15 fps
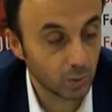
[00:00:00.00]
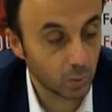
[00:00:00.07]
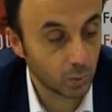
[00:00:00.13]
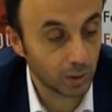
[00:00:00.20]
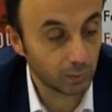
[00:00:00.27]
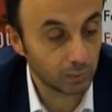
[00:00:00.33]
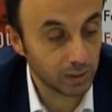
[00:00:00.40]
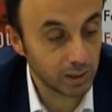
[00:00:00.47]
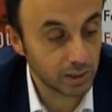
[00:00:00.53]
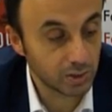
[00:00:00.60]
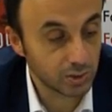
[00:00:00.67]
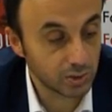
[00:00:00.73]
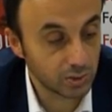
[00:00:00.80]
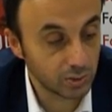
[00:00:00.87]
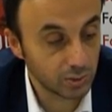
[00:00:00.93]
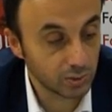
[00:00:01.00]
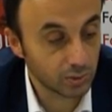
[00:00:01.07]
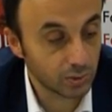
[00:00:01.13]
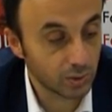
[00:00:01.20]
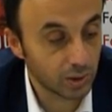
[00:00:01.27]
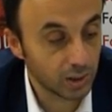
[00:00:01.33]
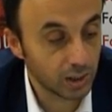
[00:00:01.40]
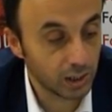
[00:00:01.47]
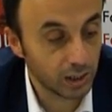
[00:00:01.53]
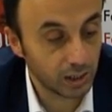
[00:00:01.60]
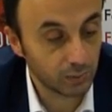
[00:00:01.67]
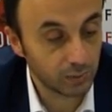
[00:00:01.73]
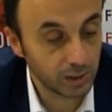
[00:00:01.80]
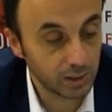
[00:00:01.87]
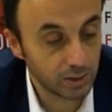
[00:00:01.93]
What we need to do, here
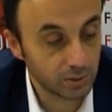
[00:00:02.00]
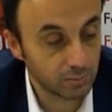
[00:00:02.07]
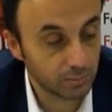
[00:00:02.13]
we need to